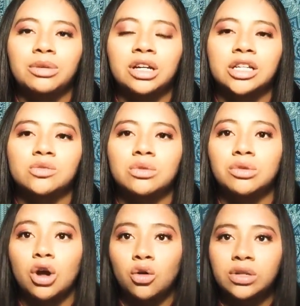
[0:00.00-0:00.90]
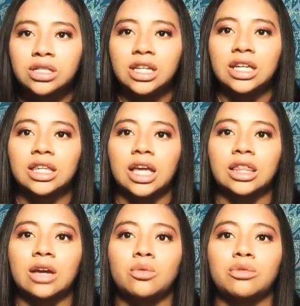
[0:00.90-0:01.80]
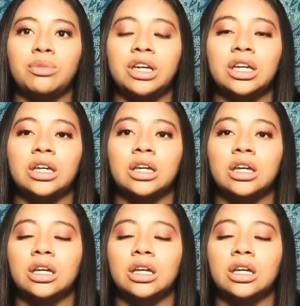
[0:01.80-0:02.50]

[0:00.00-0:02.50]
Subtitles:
because we would always think that there would be